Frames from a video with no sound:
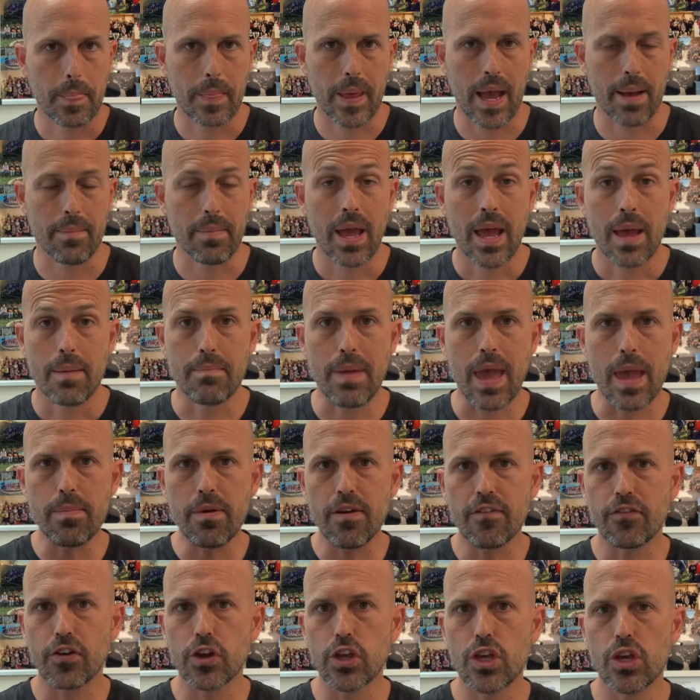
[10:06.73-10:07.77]
Uh,
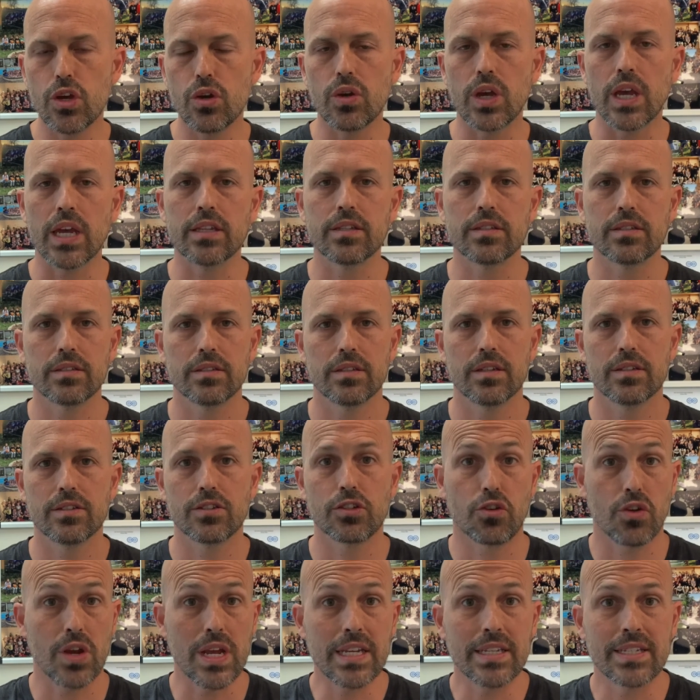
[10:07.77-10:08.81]
maybe for you, it's
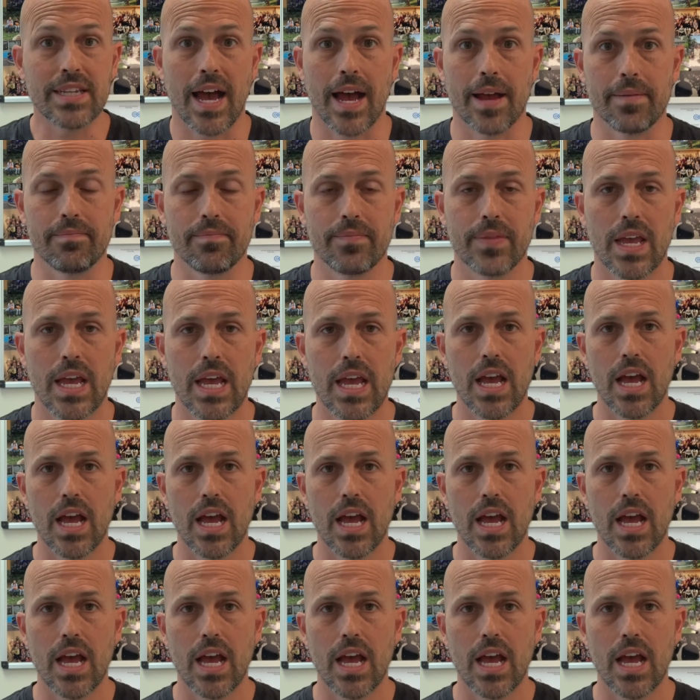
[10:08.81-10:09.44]
screen time.